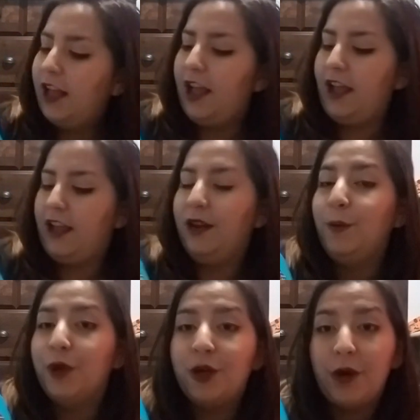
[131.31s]

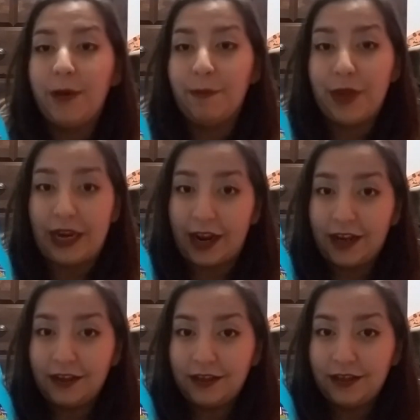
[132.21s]
and Milky Way
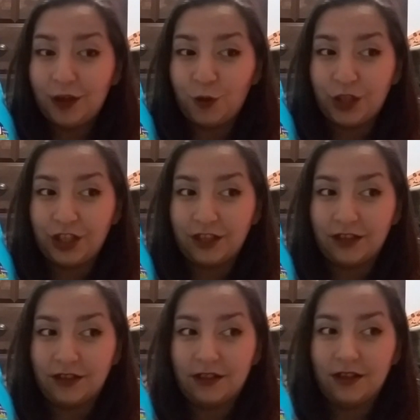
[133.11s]
Midnight, which
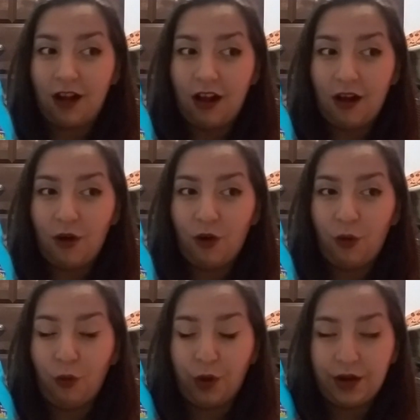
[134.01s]
is
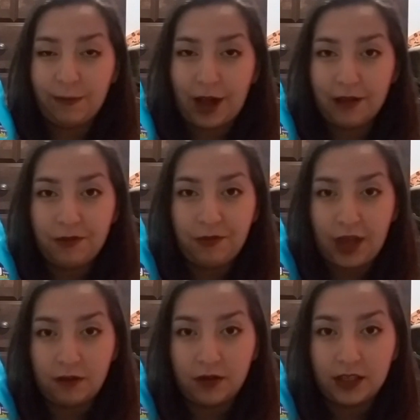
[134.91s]
one of my
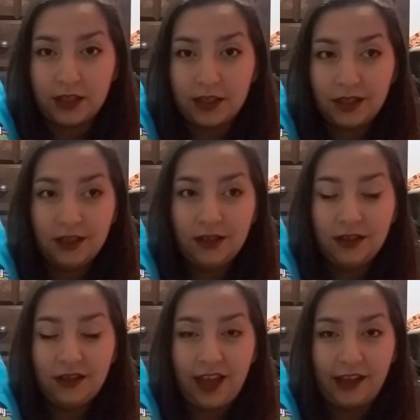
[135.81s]
favorite
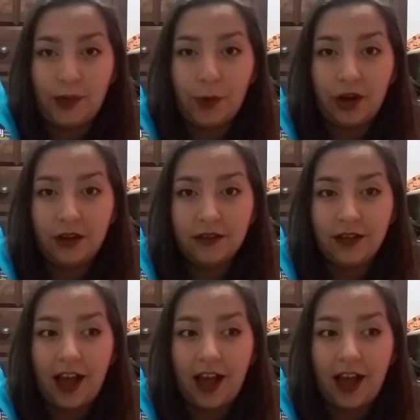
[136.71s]
candy bars.